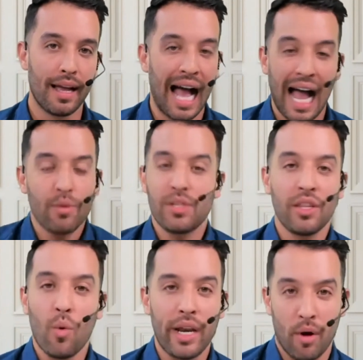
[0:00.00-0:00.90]
I was in
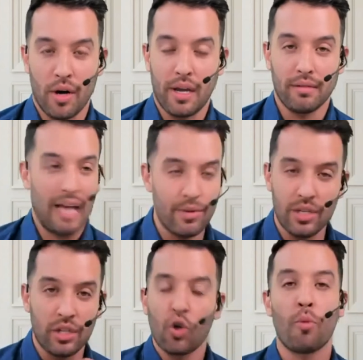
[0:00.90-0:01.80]
the wedding market. I
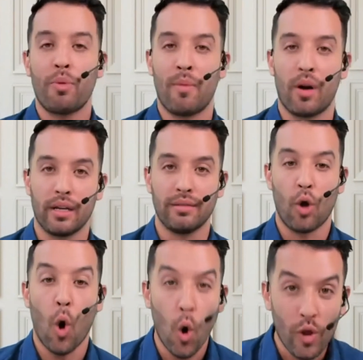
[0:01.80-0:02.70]
was in the corporate market.
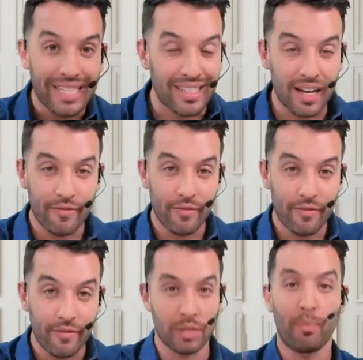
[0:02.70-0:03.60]
All that stuff
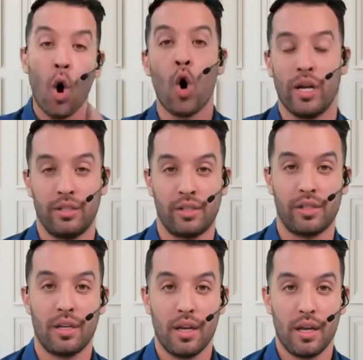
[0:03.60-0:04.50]
was
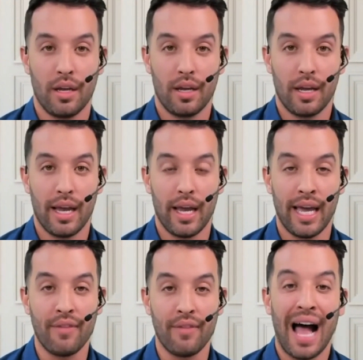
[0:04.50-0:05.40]
paused.
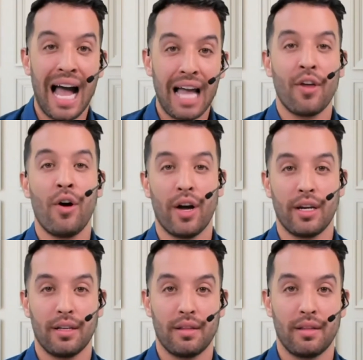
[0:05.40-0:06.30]
And if I
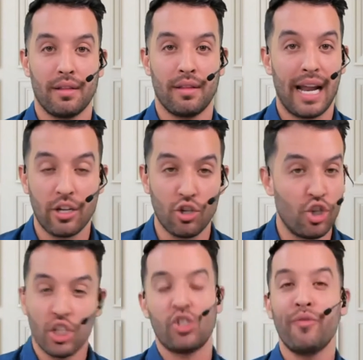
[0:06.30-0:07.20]
thought that I could
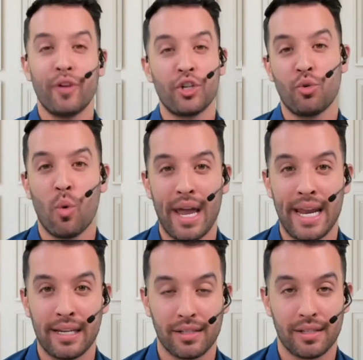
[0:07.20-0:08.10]
just do virtual
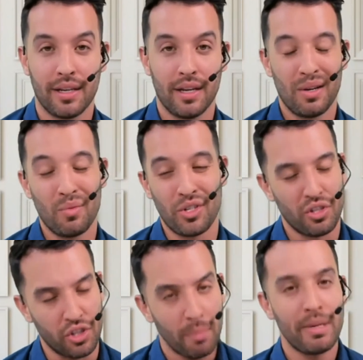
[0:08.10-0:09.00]
weddings, which
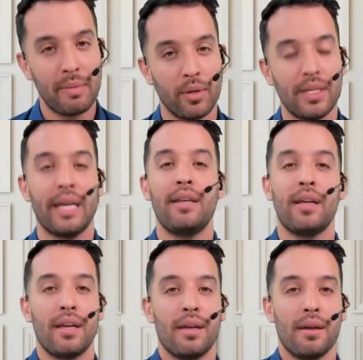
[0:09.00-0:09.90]
some people did,
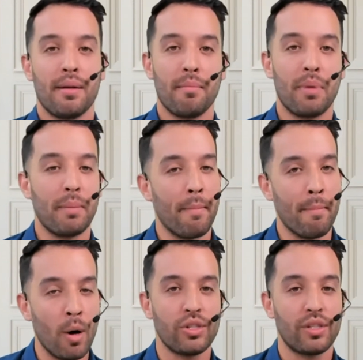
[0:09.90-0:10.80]
but
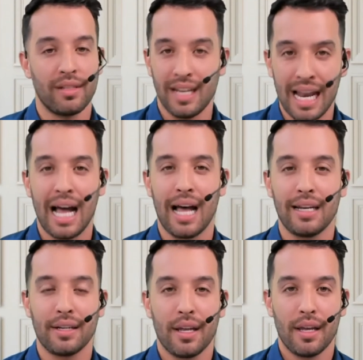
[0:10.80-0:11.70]
most did
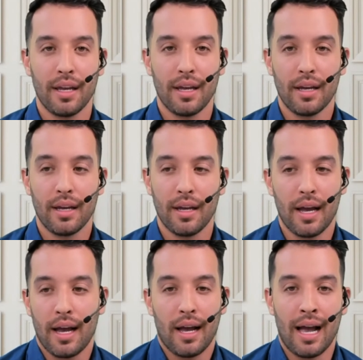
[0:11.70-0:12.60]
not,
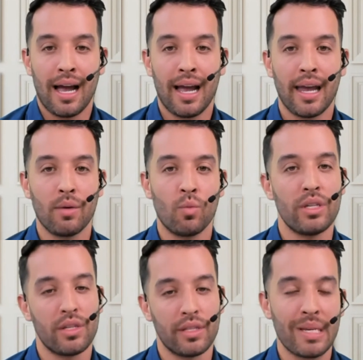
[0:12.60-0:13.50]
I
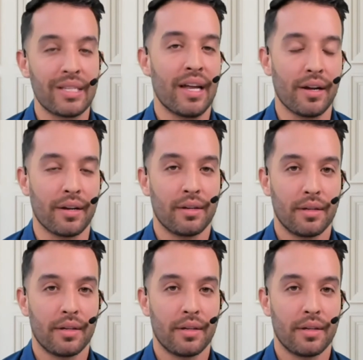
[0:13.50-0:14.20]
would still be stuck.